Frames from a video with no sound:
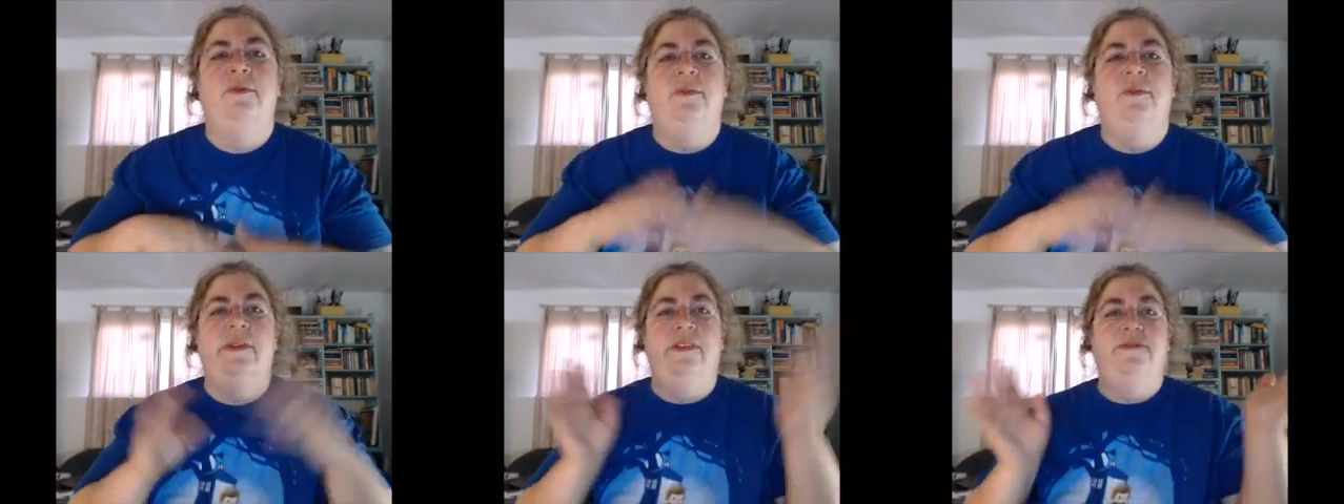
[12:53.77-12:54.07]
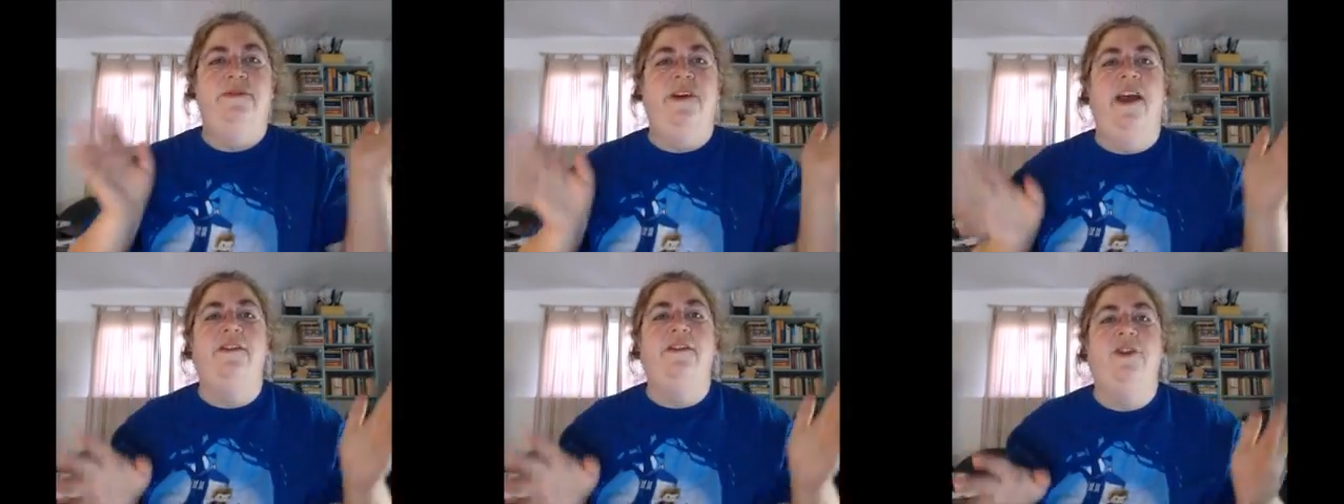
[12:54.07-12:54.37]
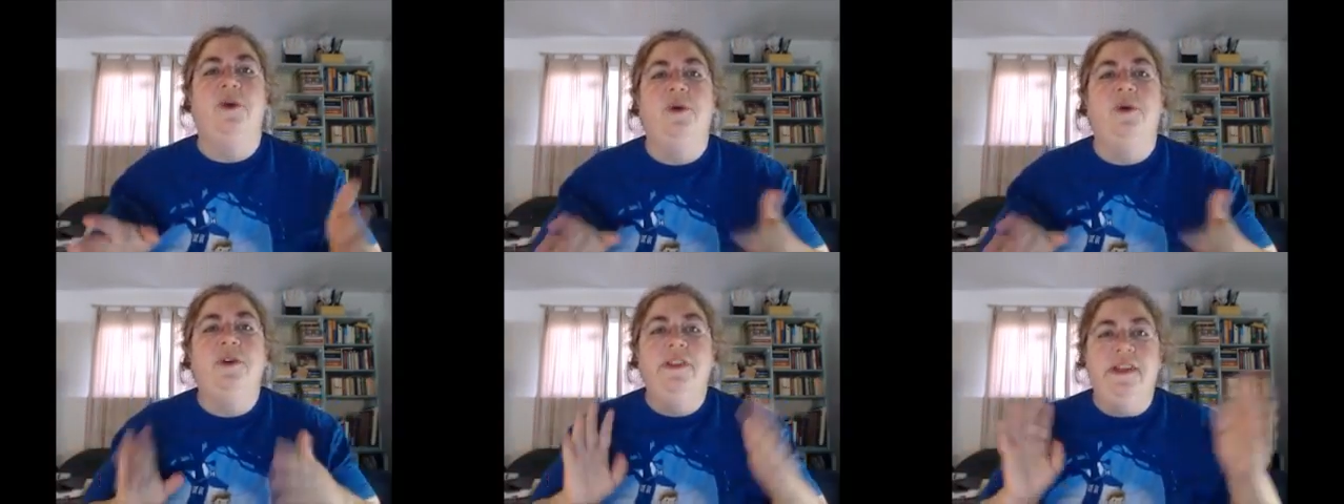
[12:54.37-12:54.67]
with a
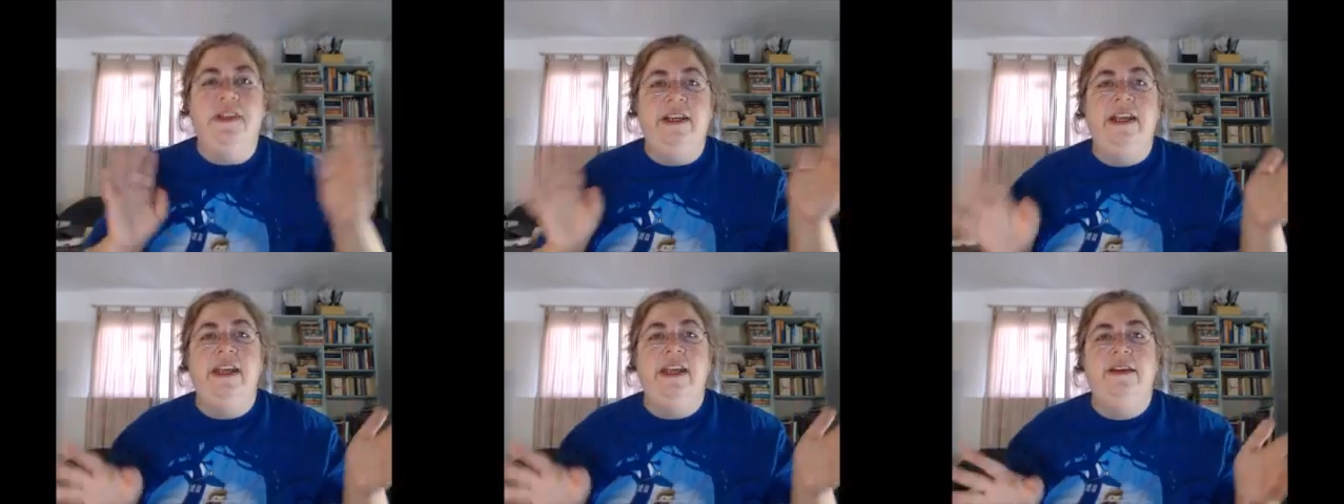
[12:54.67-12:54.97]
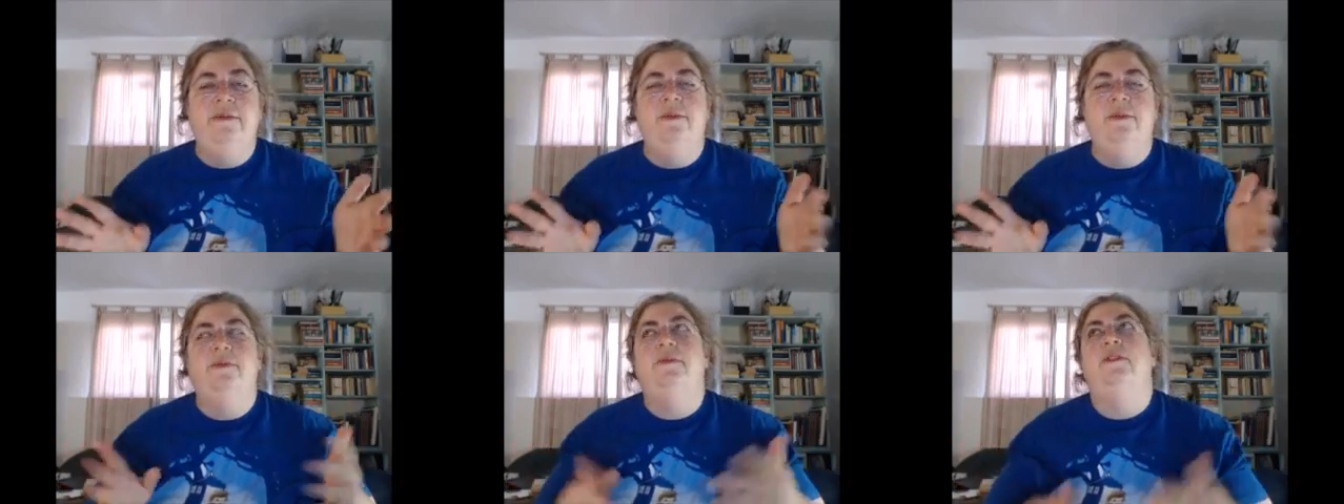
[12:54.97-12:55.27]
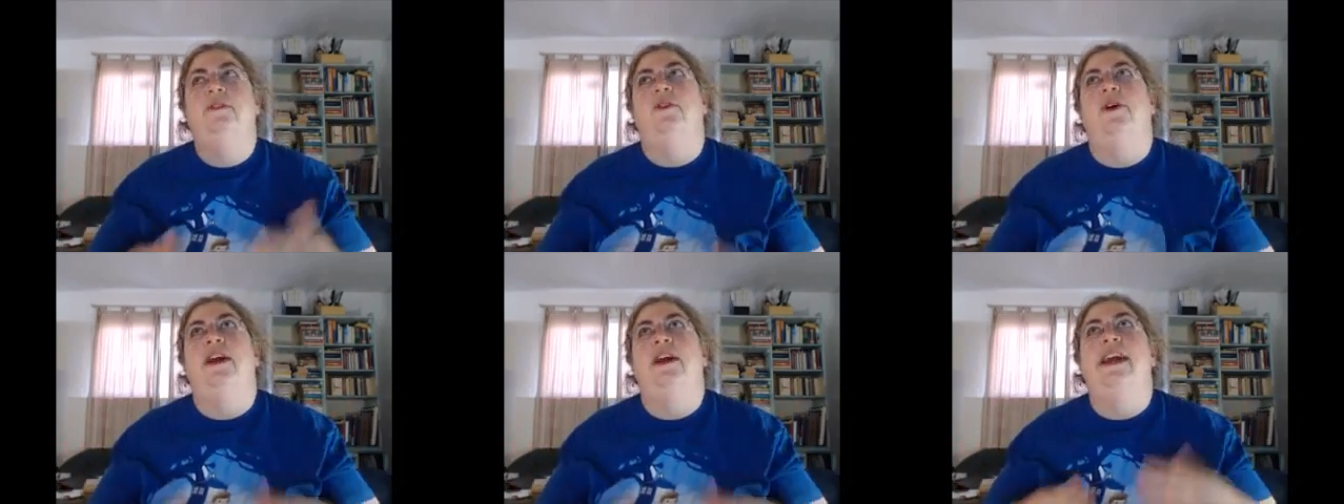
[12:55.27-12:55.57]
5-year-old and a
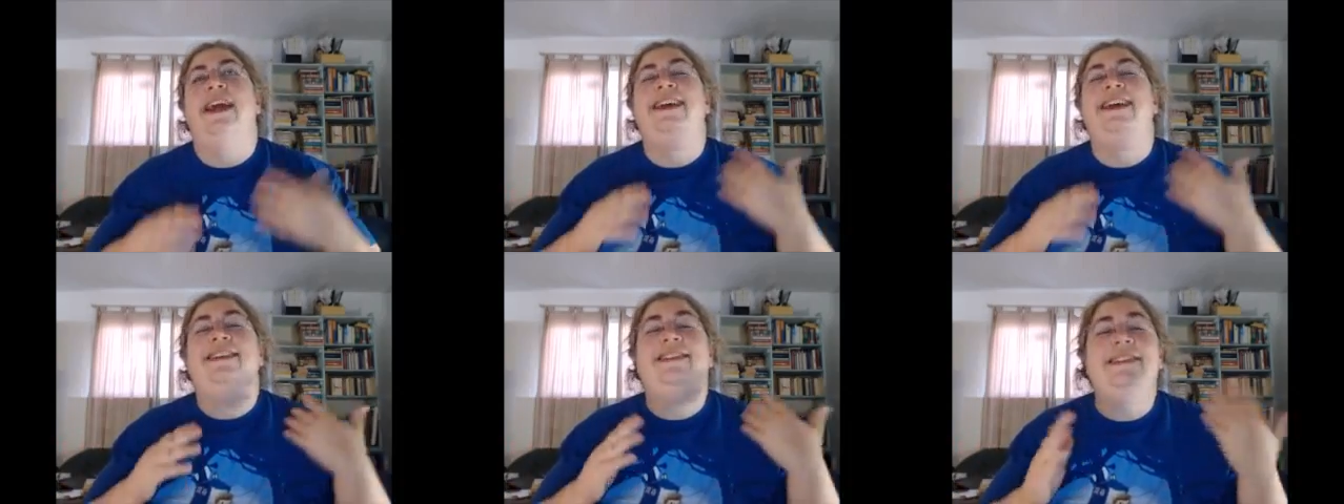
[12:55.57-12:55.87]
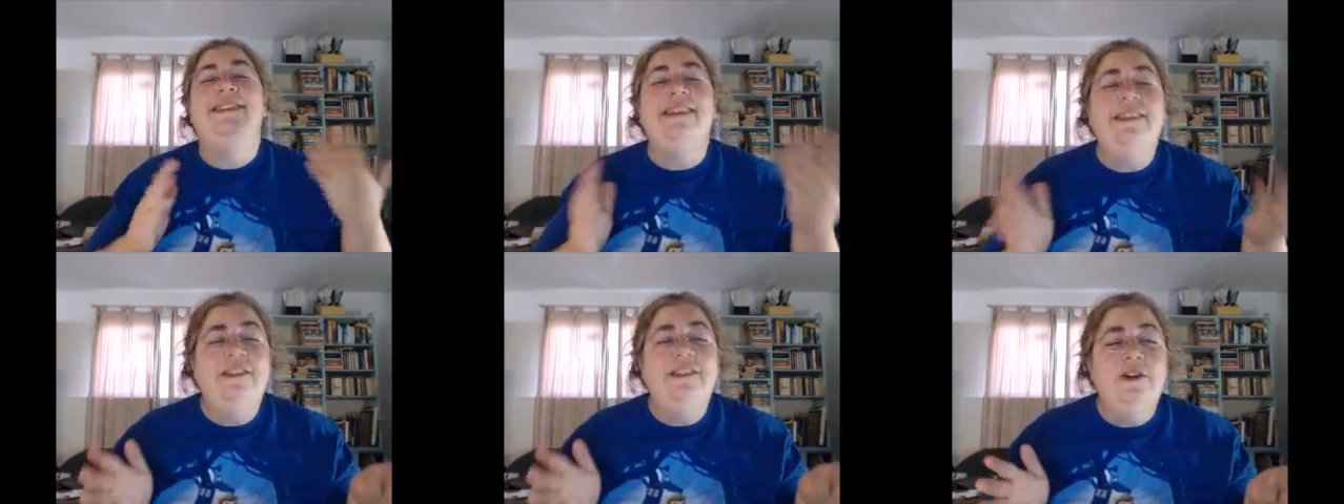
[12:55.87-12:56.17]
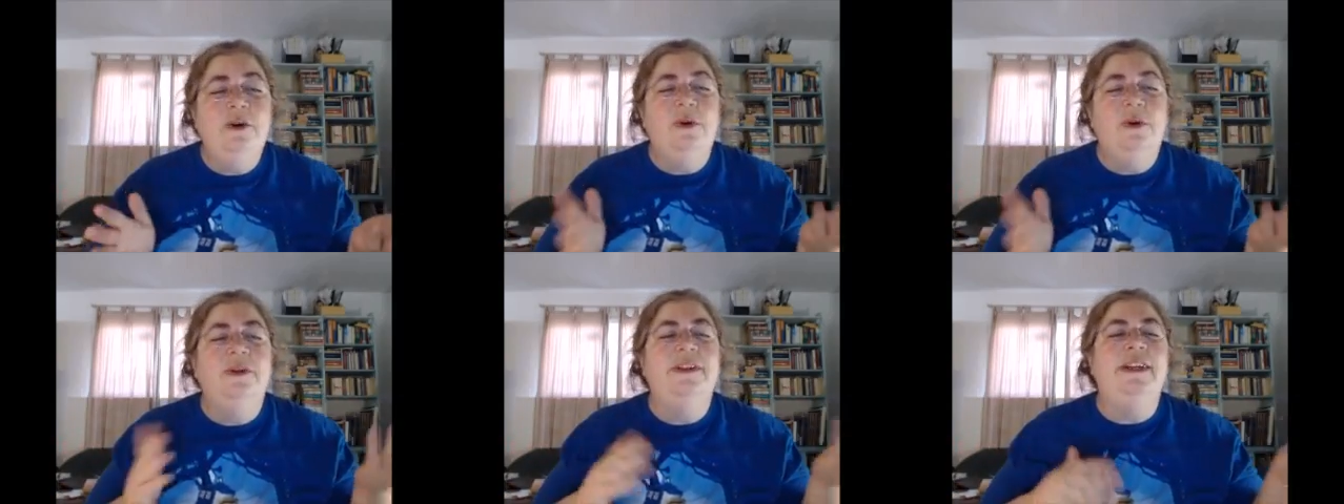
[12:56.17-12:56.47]

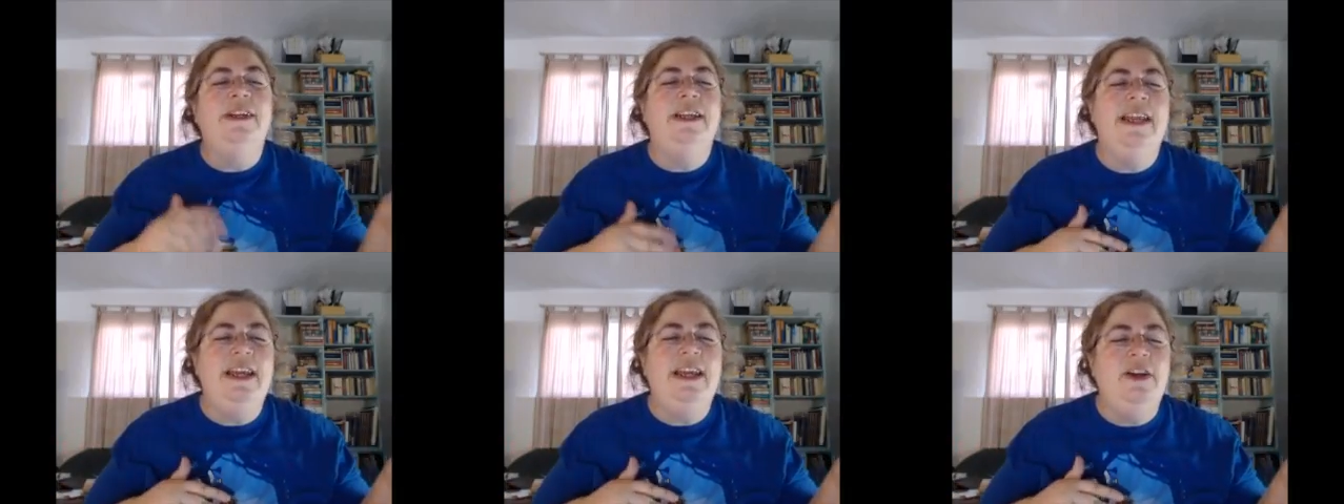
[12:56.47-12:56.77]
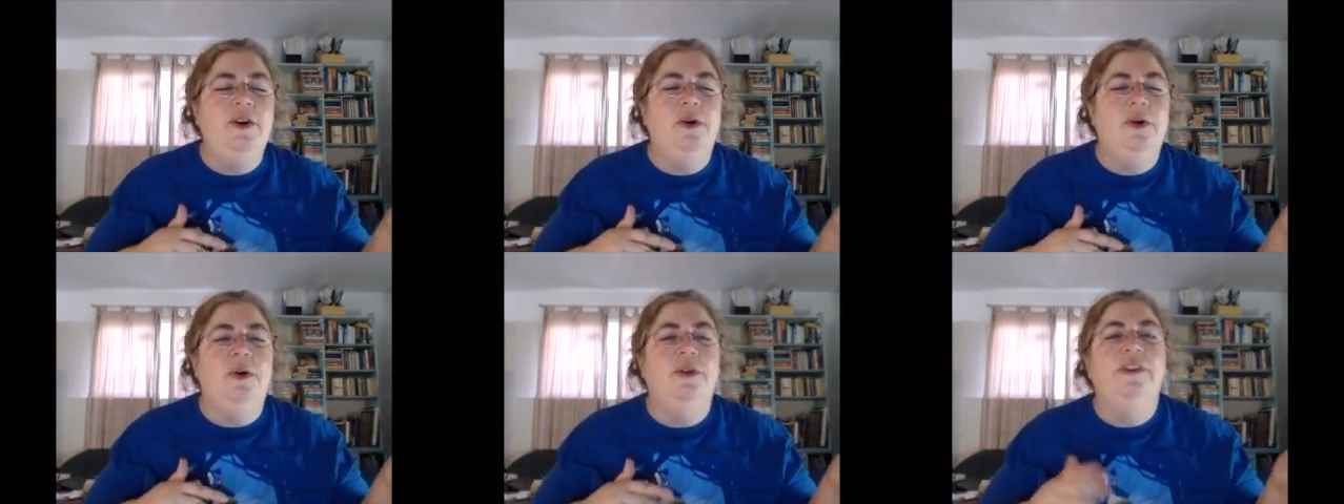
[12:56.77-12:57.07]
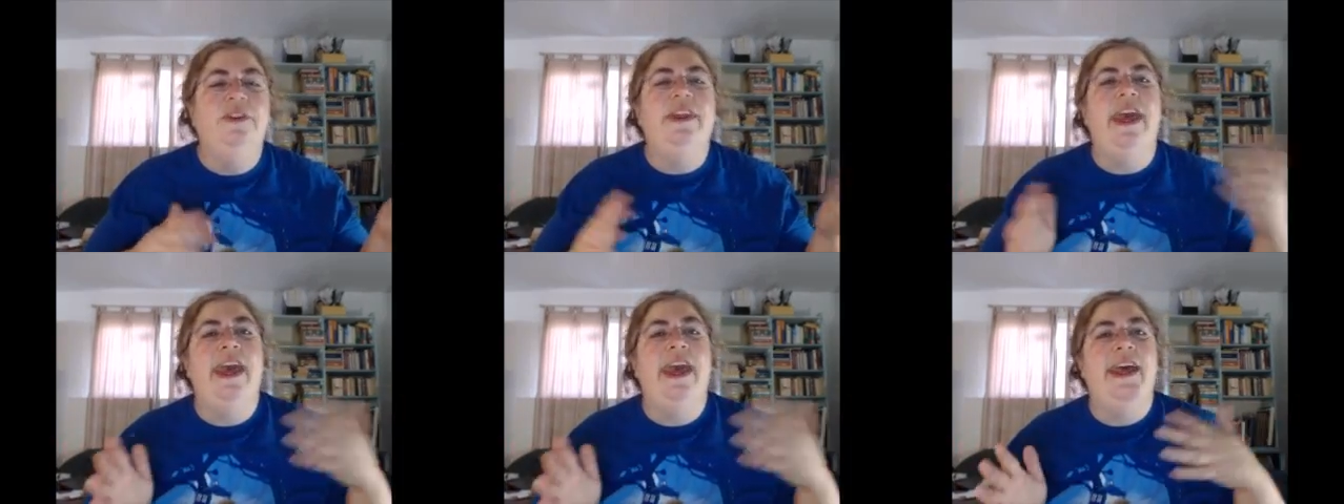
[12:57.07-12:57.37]
6-year-old and an
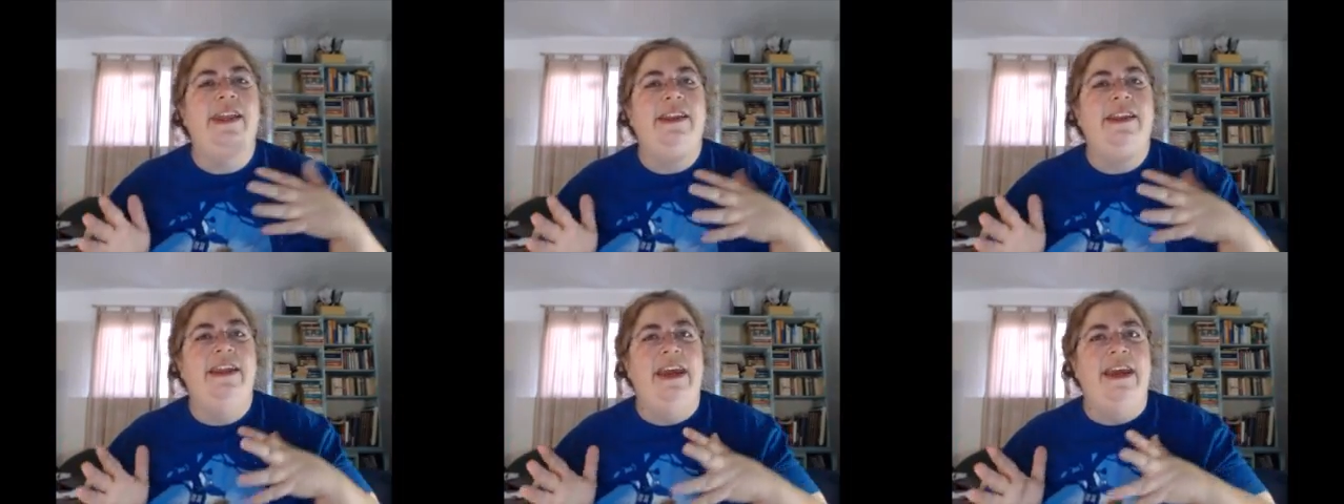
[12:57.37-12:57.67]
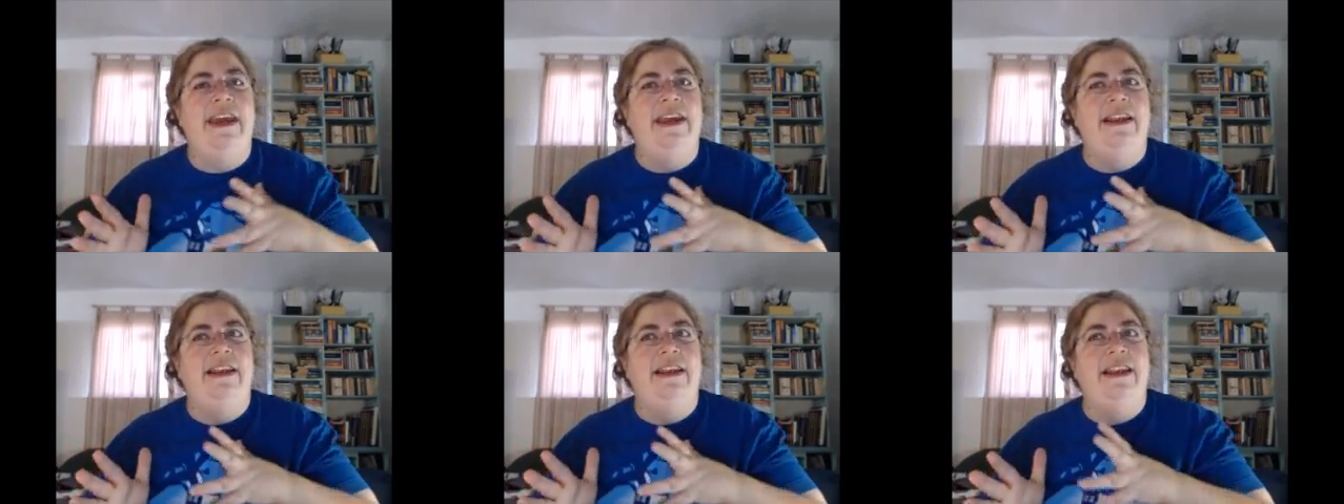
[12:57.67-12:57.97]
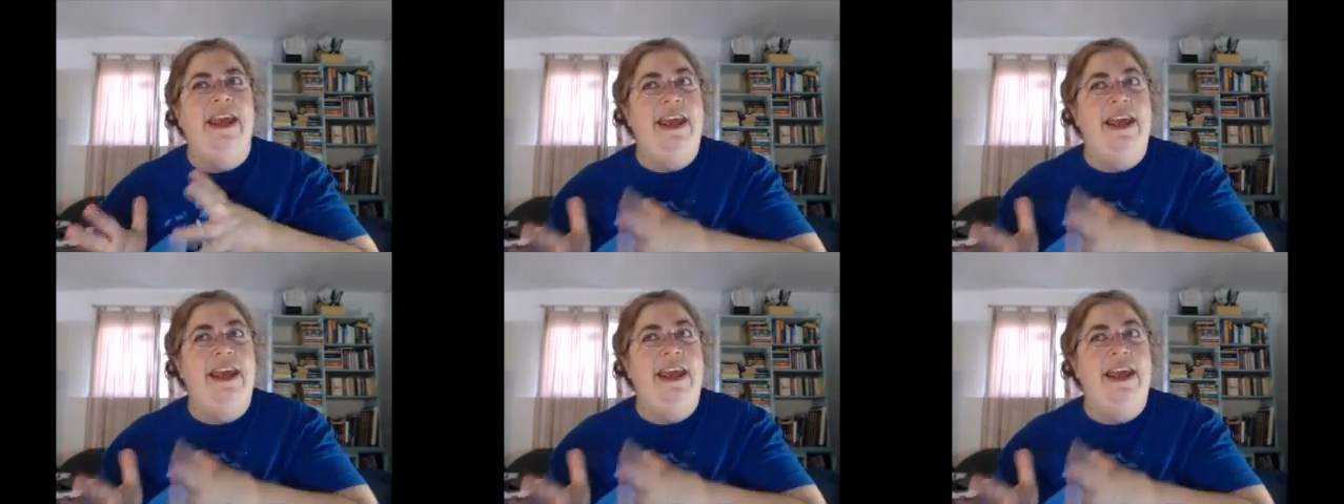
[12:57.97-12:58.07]
8-year-old and an